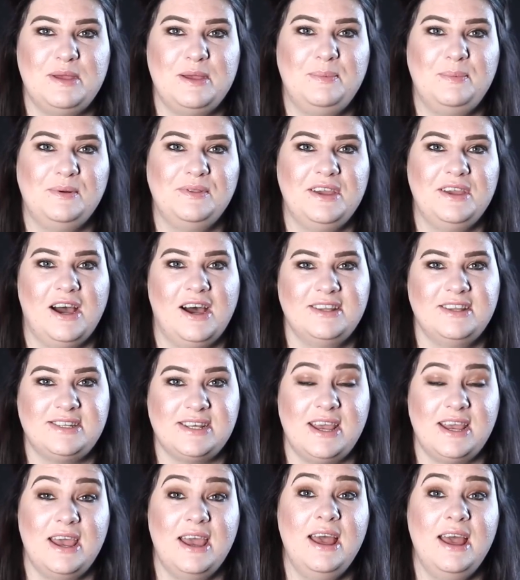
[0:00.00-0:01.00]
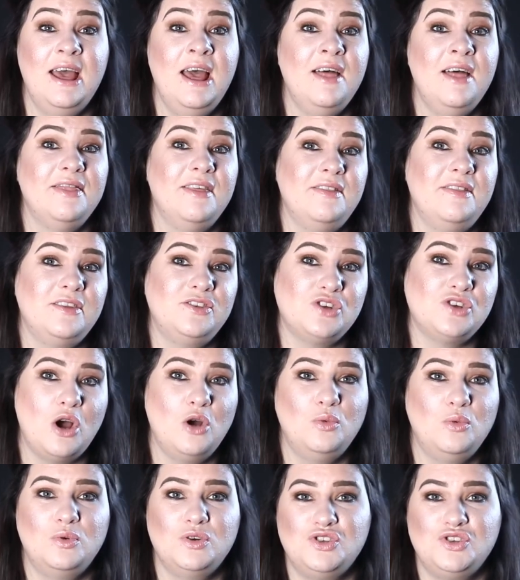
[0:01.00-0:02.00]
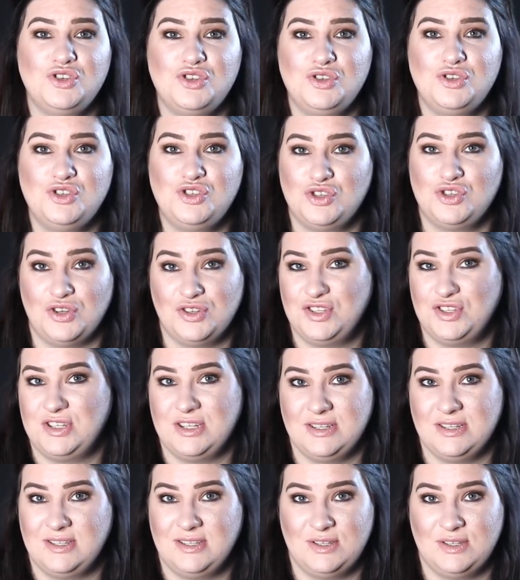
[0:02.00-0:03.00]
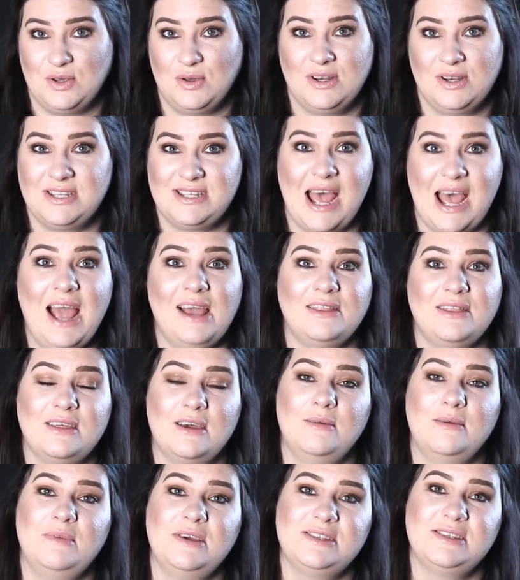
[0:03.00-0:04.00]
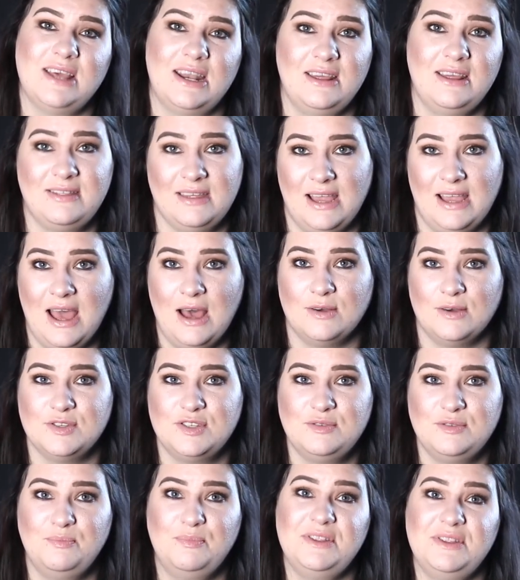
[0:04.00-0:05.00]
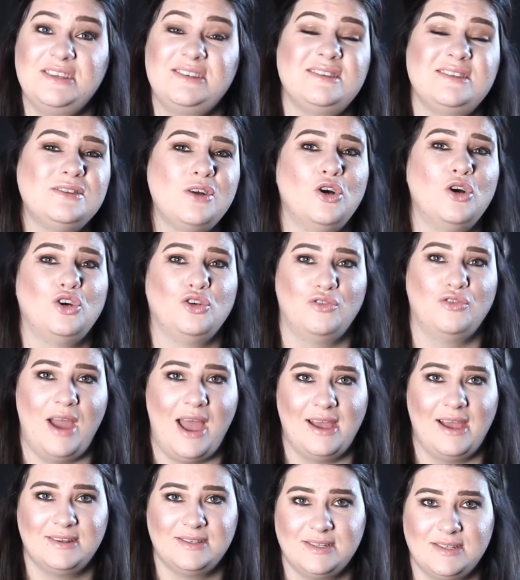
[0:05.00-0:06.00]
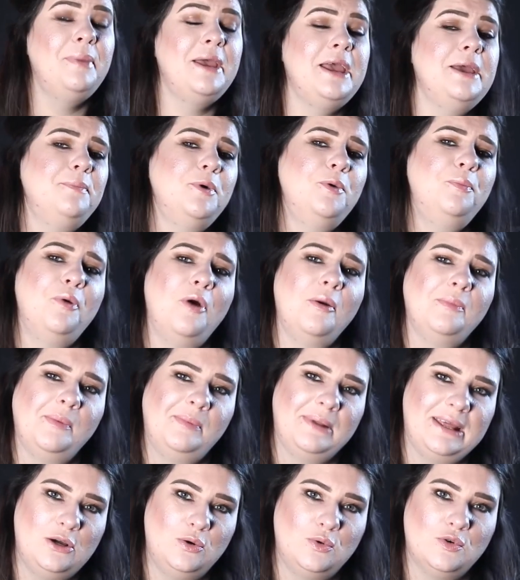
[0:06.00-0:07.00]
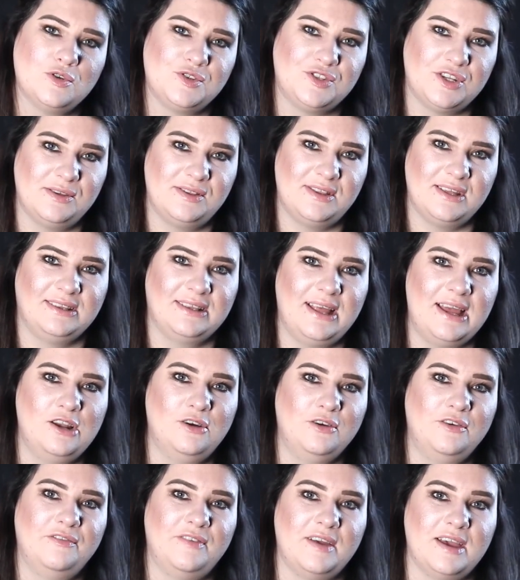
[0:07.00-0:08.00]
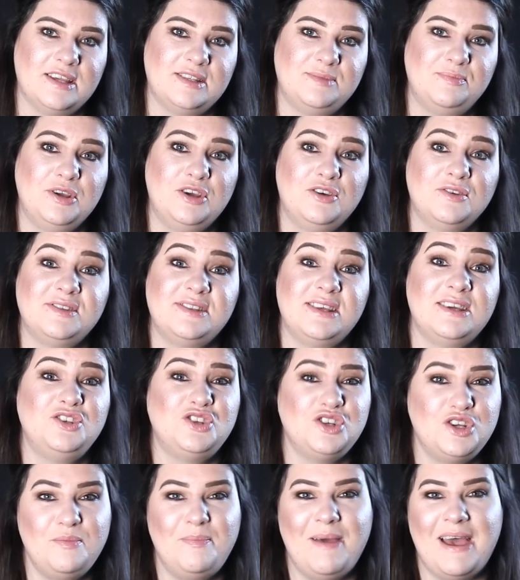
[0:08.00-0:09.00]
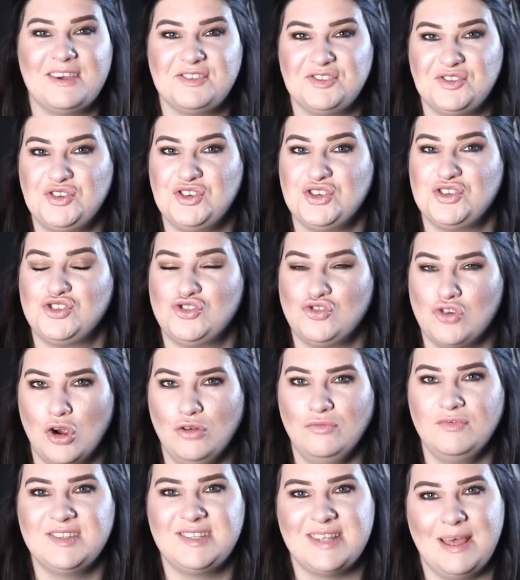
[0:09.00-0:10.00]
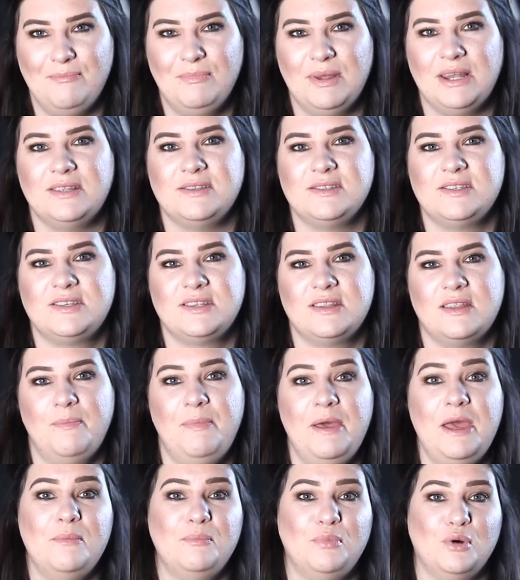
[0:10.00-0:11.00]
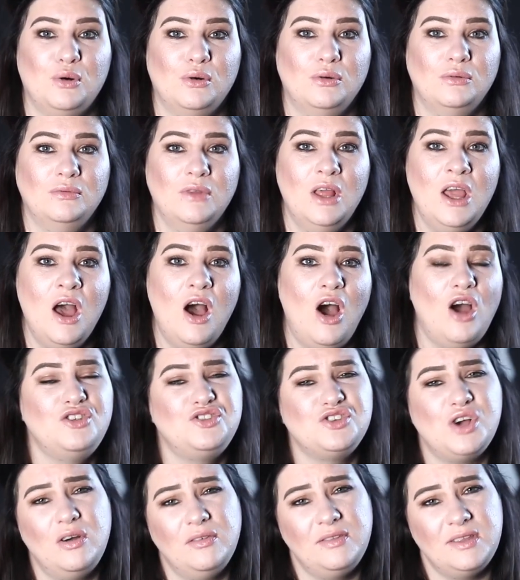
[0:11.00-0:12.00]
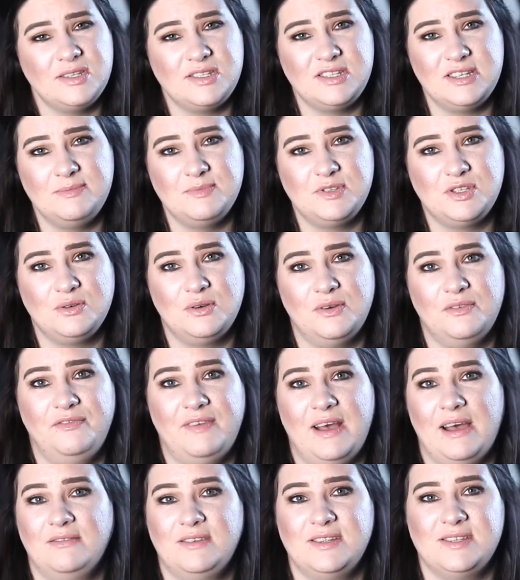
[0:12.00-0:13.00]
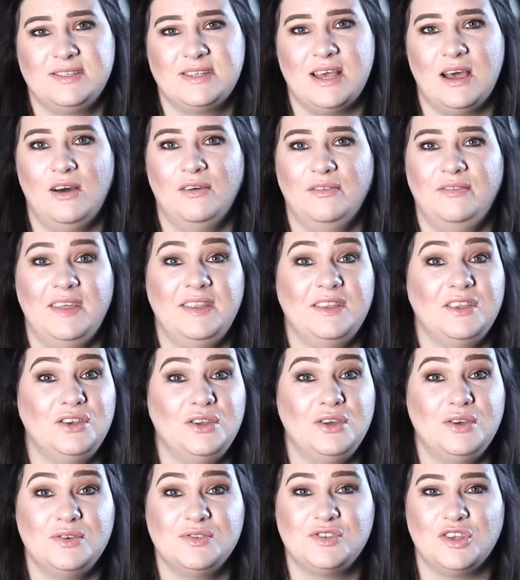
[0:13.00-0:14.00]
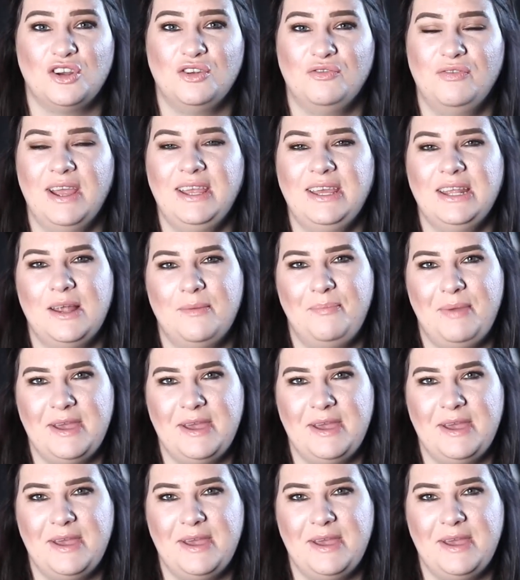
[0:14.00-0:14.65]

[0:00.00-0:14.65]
people the idea that the dog would just as soon attack them as anything else, but this is not correct. People probably also think they look fierce because they do bear such a strong resemblance to the Pit Bull, a dog that seems to have found itself in the news on a regular